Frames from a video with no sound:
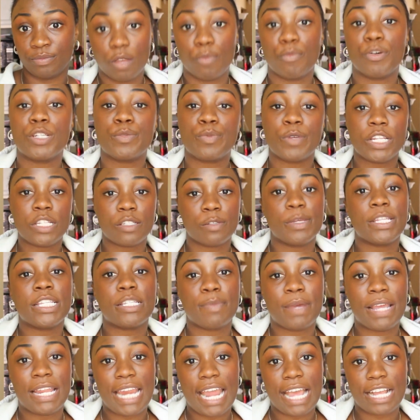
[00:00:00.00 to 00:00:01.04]
Which brings me to
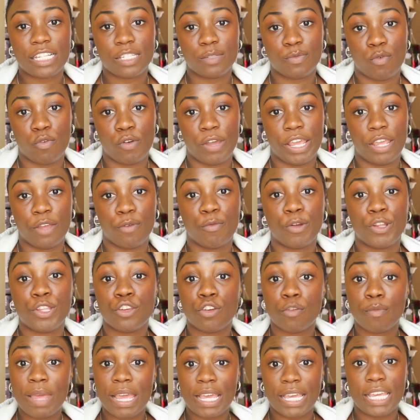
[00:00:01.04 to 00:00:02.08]
my next point. When
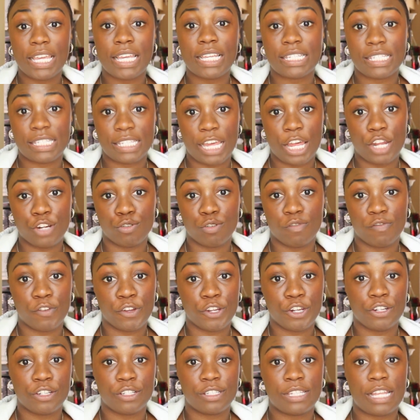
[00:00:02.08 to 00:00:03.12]
you're making a schedule for
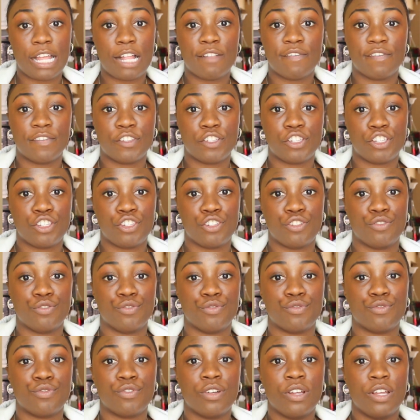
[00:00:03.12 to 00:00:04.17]
yourself
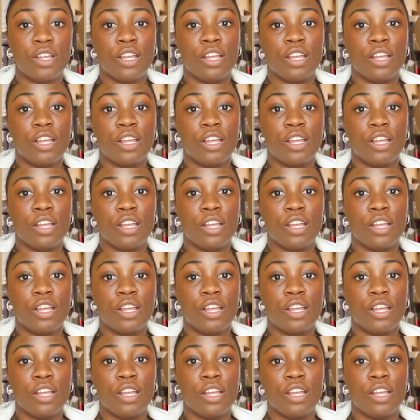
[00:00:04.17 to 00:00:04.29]
to